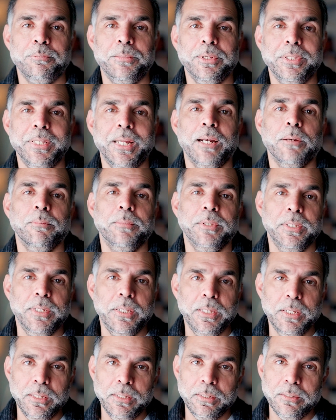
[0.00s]
But that'll
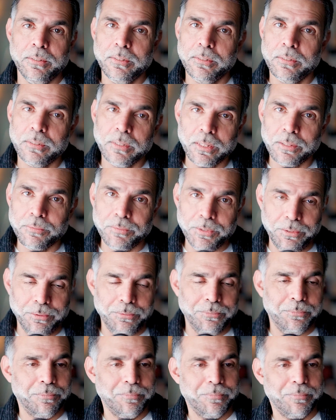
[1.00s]
be a another
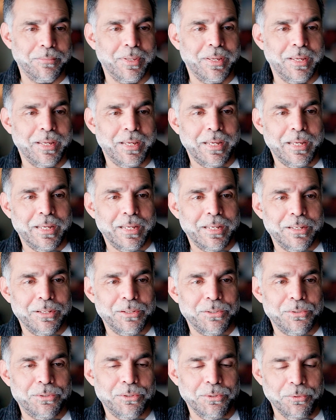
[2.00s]
video.
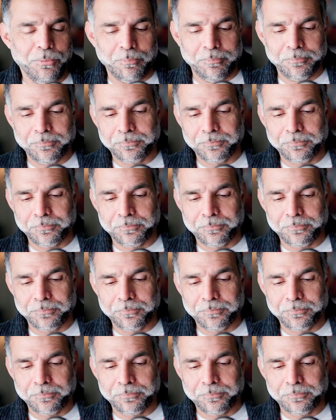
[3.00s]
So,